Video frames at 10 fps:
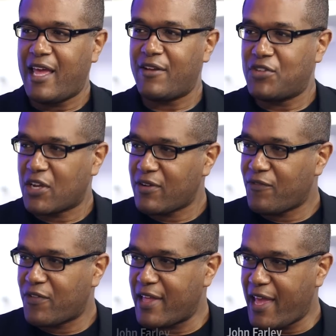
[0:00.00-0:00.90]
And if you stick
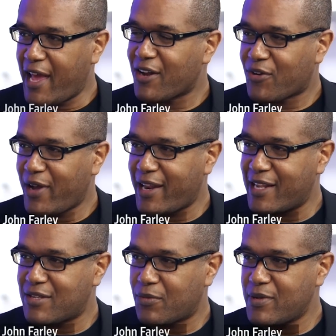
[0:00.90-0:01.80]
around for the end
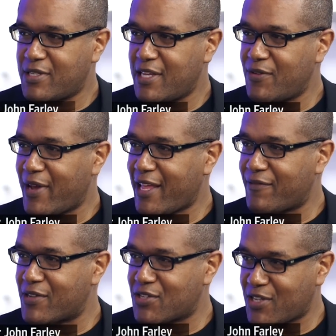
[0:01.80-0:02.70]
credits, we see that you actually
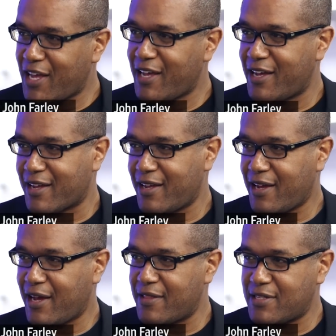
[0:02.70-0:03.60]
have a song
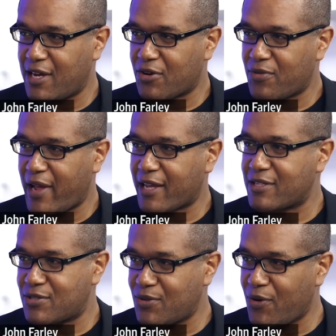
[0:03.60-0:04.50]
on the
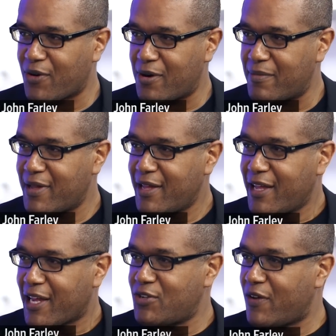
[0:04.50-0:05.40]
soundtrack, Storm,
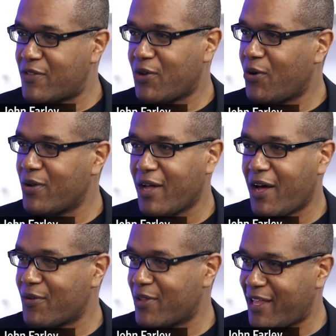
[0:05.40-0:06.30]
because you have this whole
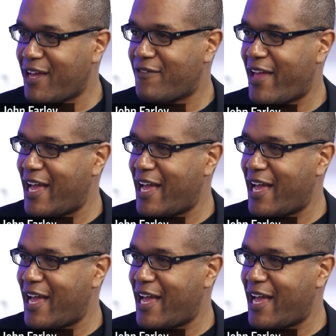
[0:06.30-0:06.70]
other life